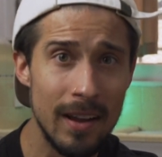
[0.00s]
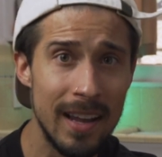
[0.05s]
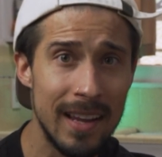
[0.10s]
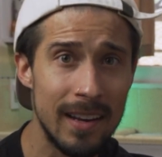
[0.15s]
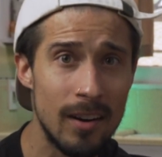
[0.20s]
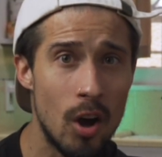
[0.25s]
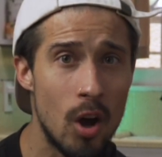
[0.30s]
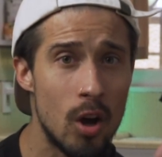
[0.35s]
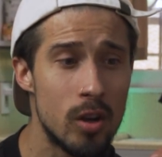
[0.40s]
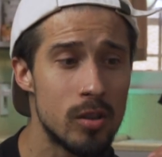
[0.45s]

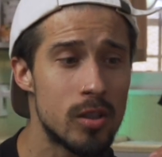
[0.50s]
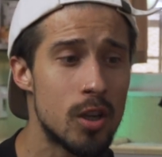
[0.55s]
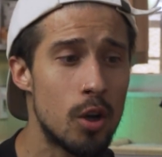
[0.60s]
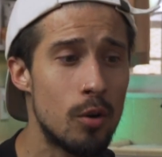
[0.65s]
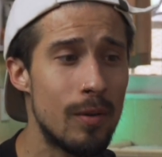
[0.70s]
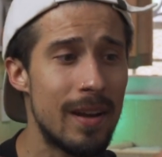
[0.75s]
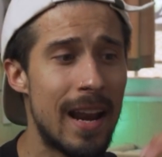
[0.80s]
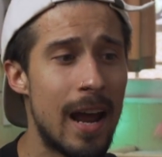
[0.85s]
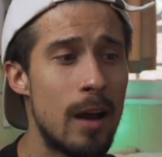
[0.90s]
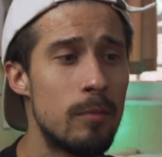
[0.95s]
And
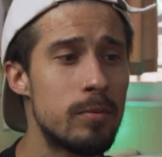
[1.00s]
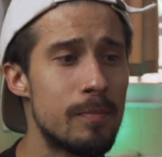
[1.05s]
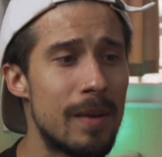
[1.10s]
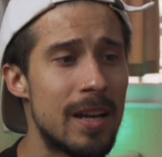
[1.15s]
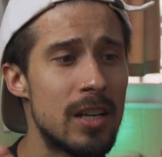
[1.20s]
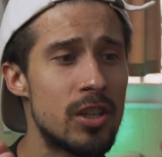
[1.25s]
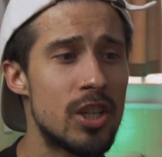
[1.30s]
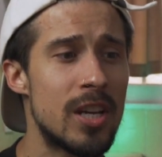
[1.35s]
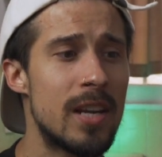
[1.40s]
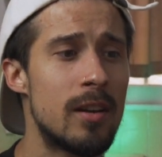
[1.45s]
also, it helps
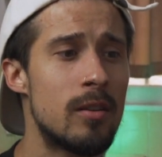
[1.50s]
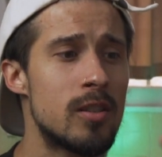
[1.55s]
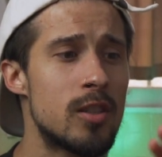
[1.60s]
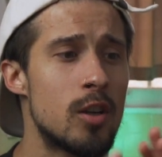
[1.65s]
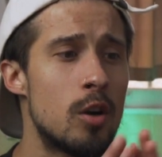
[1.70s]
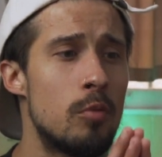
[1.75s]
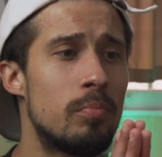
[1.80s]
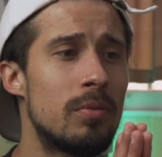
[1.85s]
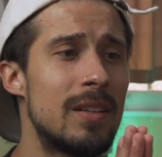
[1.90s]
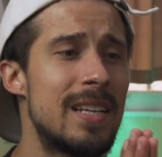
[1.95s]
my channel,
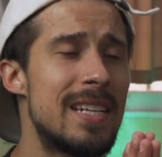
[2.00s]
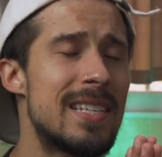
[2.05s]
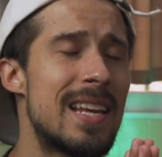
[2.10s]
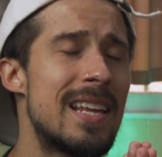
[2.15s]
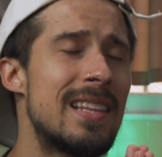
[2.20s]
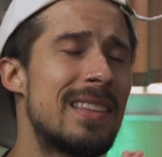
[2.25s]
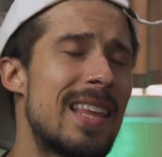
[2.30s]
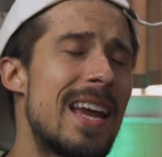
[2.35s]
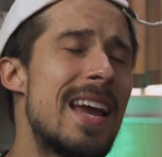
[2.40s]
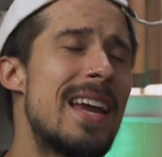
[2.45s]
so please
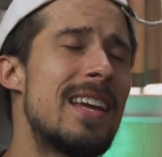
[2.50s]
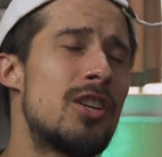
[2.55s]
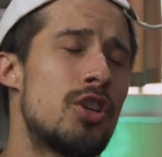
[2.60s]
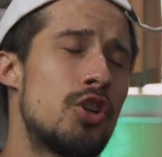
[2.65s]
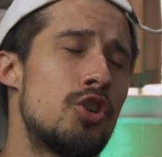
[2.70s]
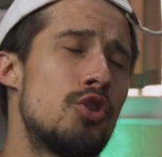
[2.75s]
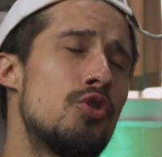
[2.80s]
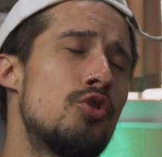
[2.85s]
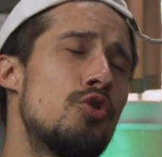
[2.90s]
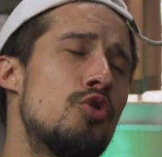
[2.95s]
and thank
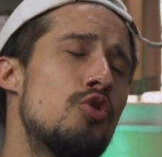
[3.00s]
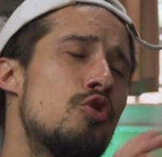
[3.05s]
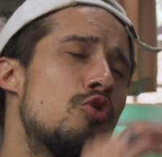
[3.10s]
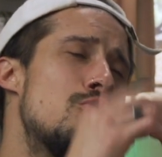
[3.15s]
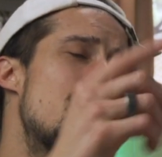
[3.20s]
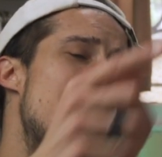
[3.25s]
you.